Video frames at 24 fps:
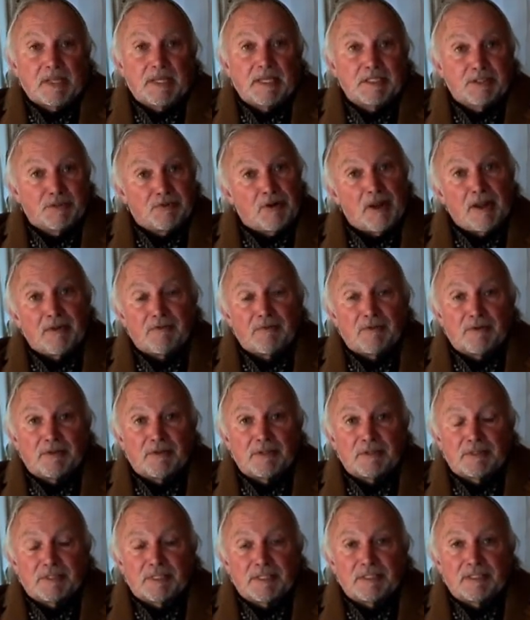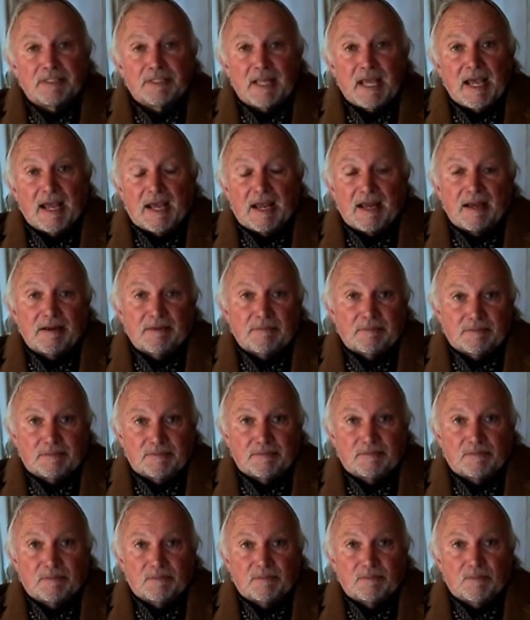His Reverence is there,
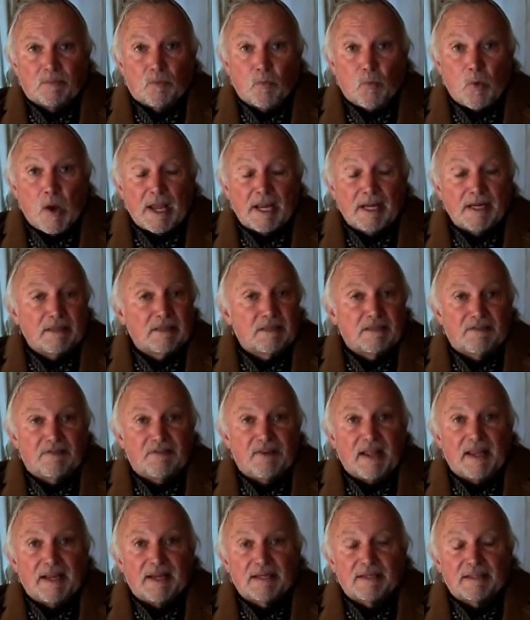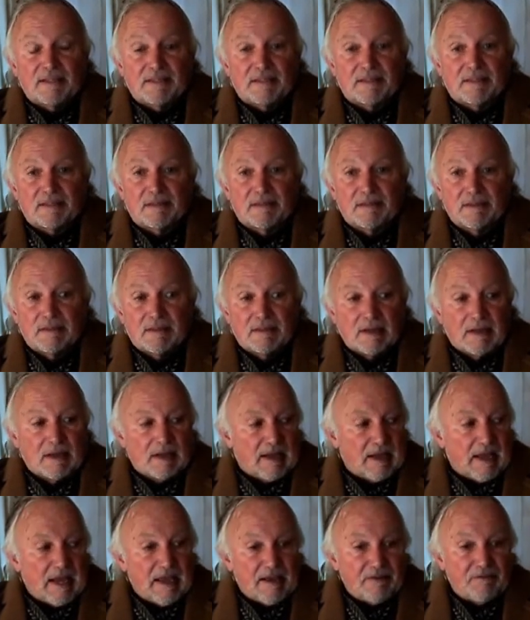white-faced,
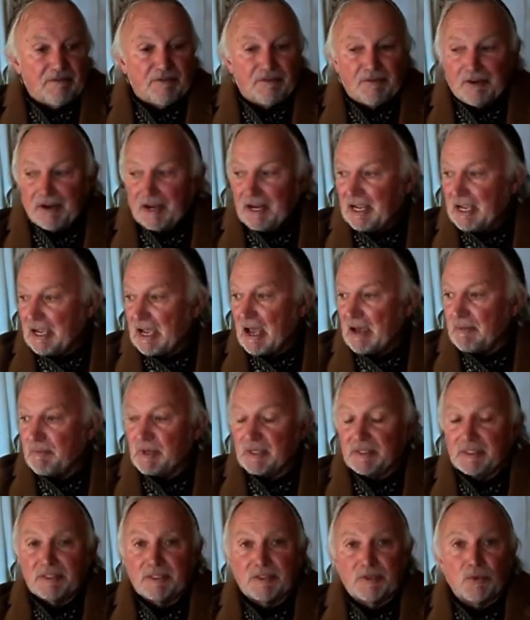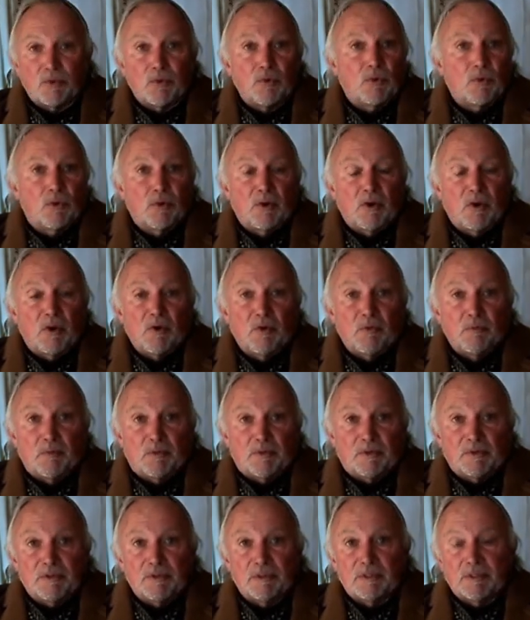every cupboard door
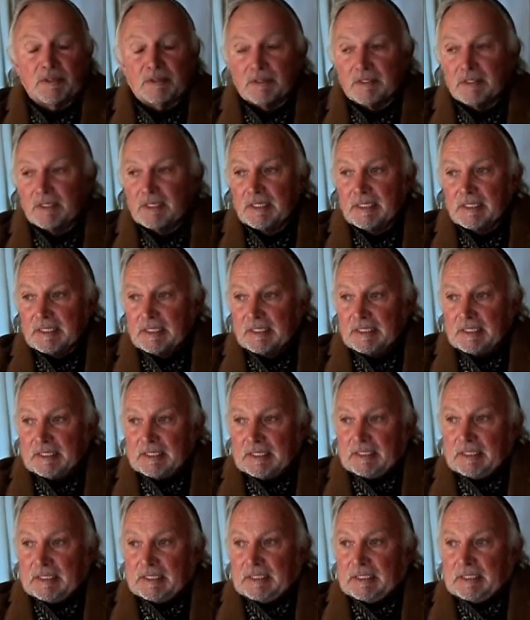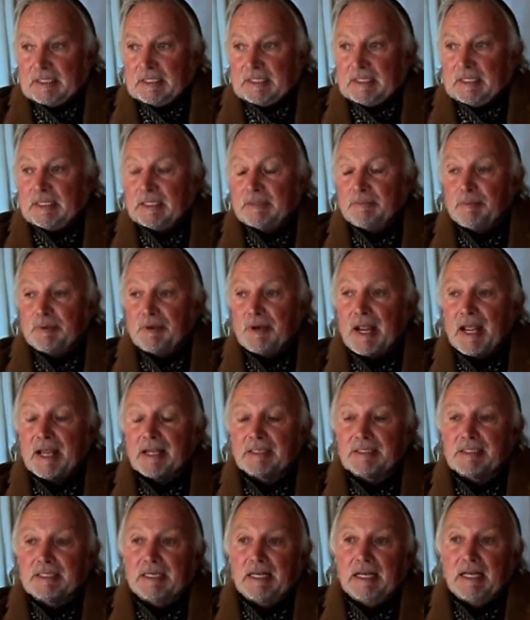open, and
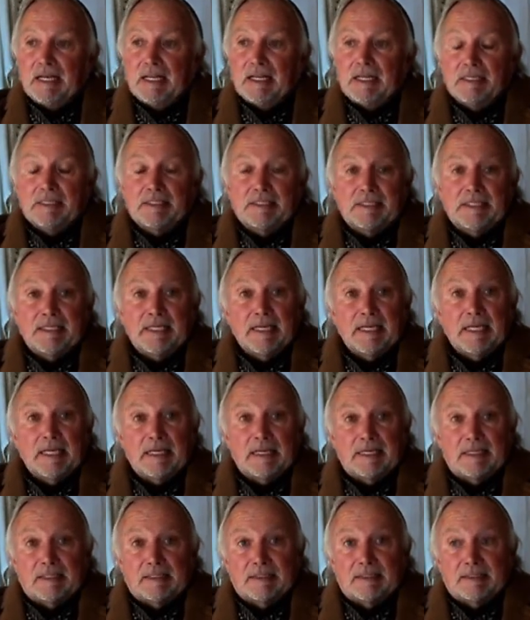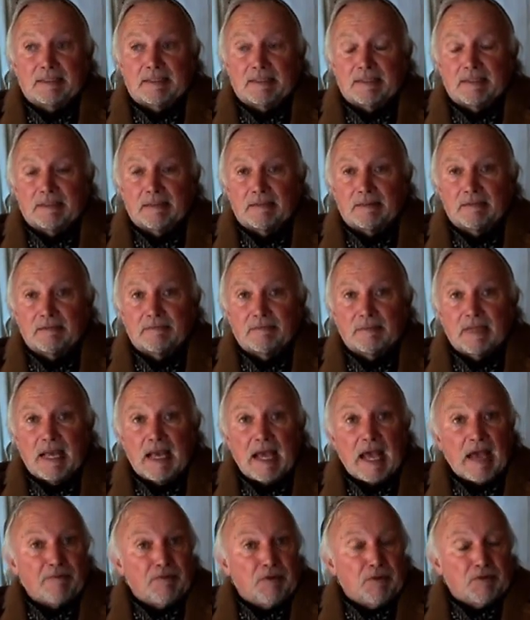practically in tears.
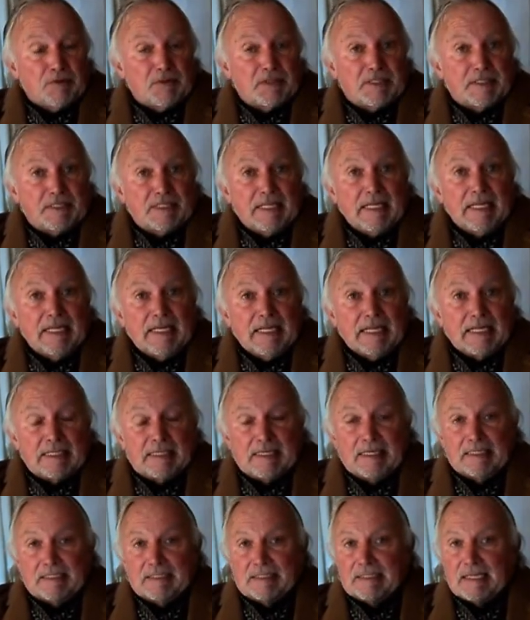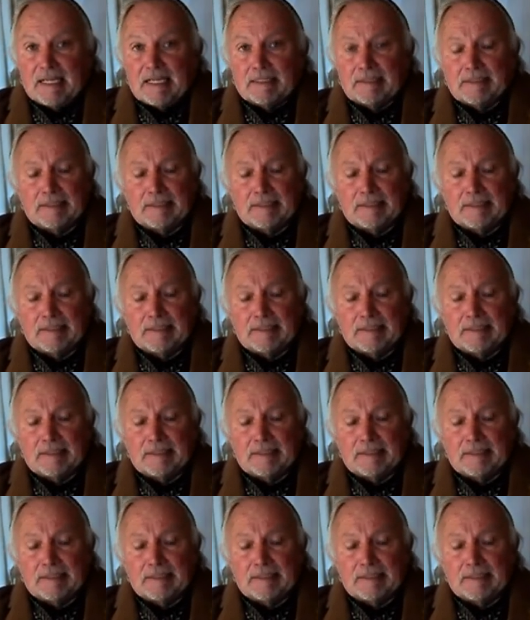"Have you seen it?" he said.